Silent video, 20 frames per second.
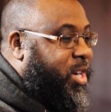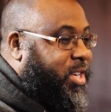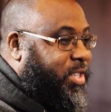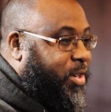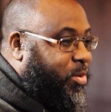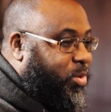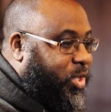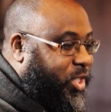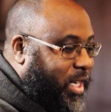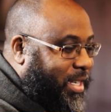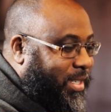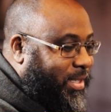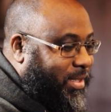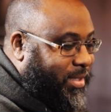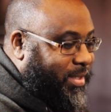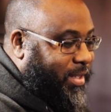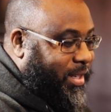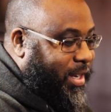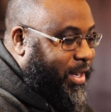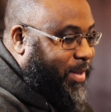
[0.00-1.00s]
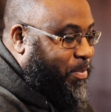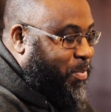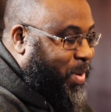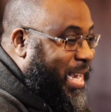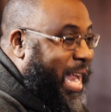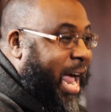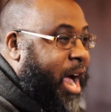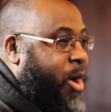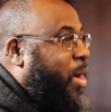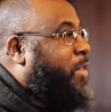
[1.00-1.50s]
Because it was just,
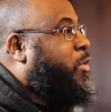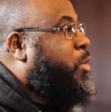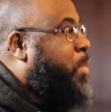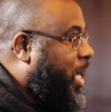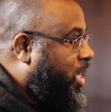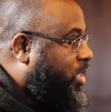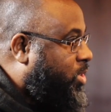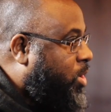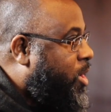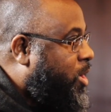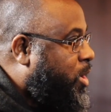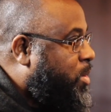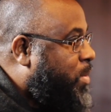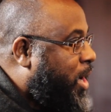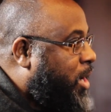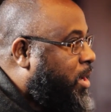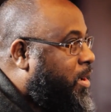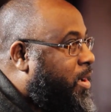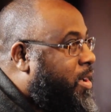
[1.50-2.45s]
but now everybody's talking about